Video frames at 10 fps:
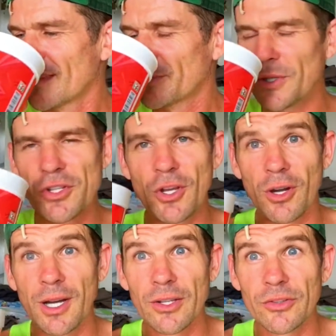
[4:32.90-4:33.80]
Especially the
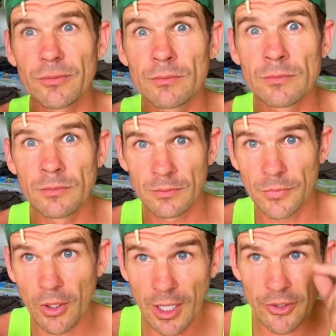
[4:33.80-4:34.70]
eyes.
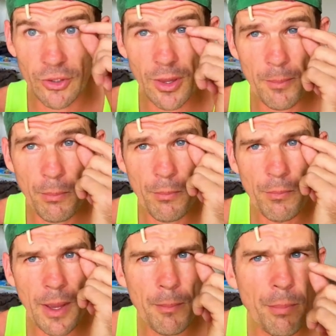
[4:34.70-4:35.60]
The eyes, like
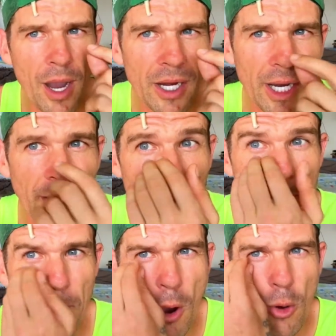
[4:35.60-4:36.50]
they bug out, they
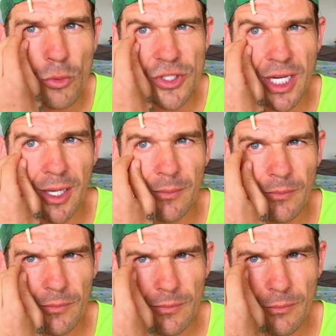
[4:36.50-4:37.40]
bulge out.
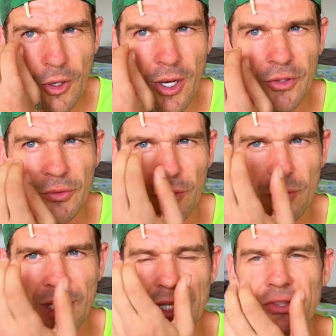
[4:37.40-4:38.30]
My eyes are
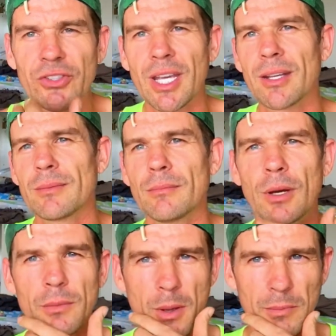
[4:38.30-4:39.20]
very inset.
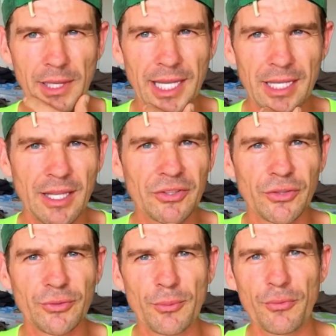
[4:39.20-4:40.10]
I'm lean. That's
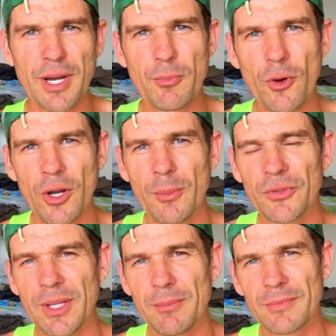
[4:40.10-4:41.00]
just from 3.9%
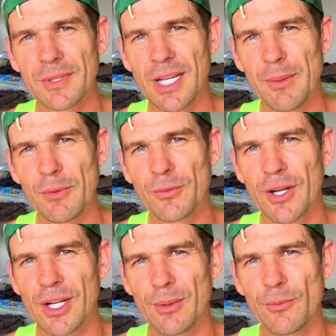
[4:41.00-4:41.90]
carb the
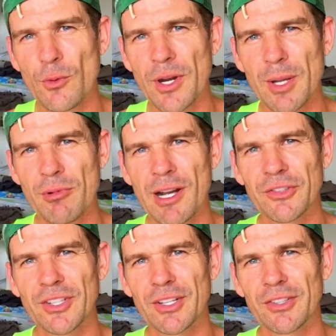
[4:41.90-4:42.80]
fuck up, full natty
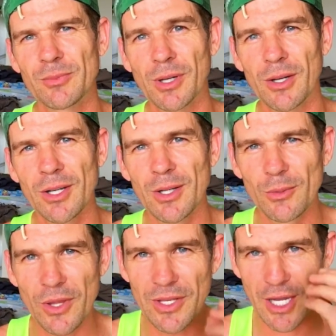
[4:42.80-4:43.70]
brass status. But
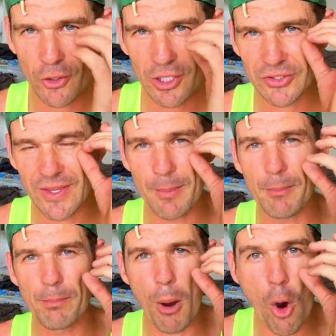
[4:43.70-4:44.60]
the narcotics get
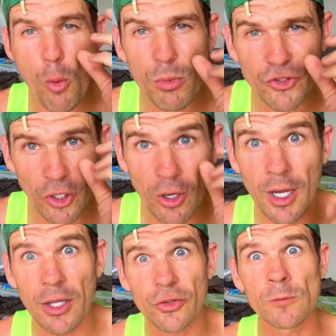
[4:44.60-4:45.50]
that bulbous
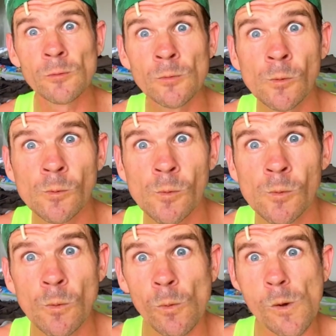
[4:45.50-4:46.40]
eyes.
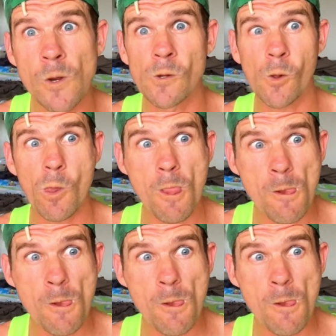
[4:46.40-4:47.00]
And then